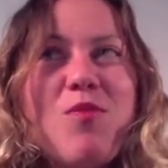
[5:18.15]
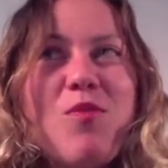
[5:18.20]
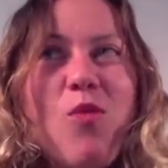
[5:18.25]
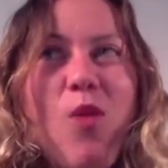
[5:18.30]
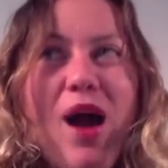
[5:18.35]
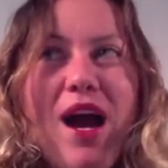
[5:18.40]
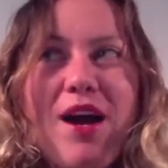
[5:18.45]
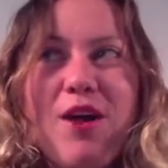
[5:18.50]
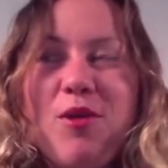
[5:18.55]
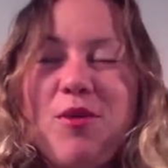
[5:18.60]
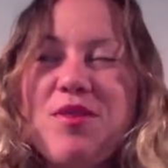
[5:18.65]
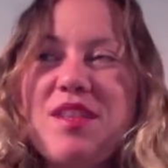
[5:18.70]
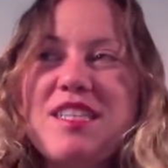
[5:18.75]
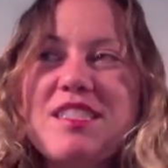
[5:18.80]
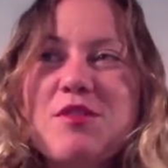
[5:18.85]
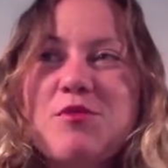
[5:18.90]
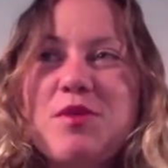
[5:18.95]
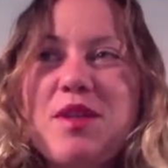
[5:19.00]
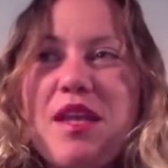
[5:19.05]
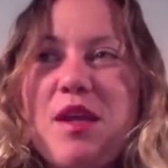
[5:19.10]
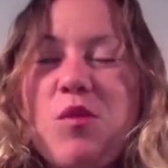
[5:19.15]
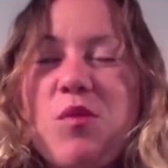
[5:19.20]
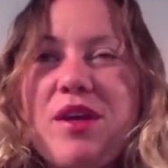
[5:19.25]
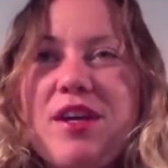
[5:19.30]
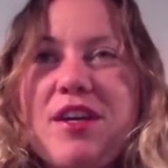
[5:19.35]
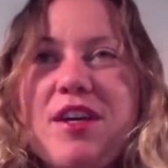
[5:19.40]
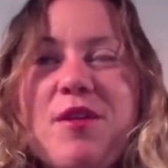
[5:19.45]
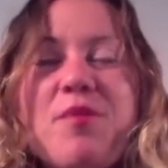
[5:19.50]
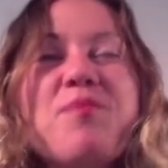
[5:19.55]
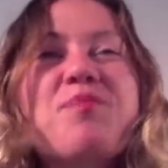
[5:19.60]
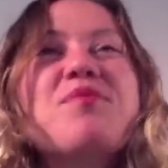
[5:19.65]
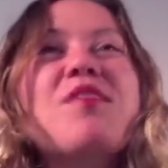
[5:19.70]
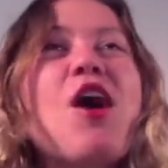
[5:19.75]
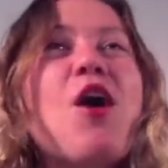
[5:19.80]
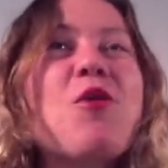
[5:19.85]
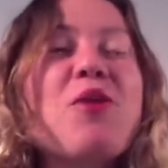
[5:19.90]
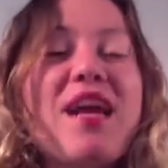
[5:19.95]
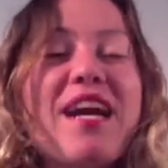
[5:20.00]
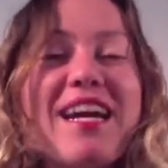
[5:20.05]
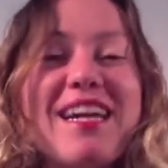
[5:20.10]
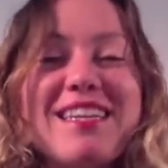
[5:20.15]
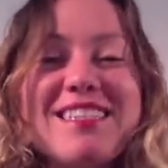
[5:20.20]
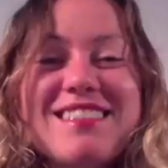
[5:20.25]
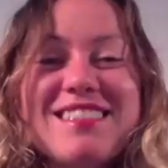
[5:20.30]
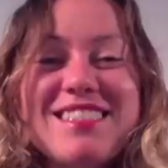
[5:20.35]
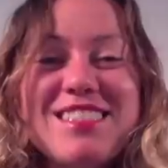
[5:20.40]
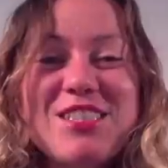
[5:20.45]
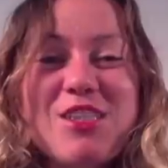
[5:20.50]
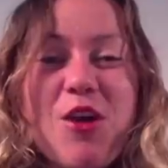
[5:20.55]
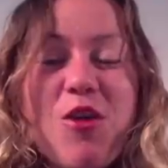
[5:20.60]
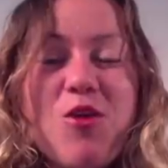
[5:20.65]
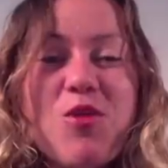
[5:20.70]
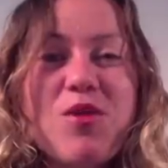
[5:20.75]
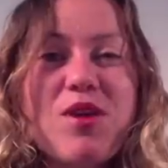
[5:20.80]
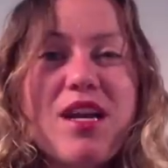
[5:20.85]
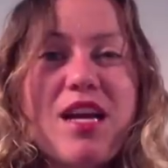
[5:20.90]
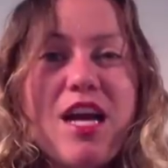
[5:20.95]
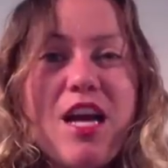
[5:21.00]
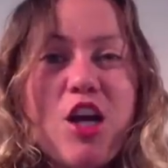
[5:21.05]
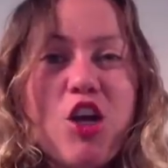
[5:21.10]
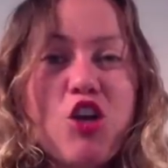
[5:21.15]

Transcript: Wow, that's really weird. Okay, so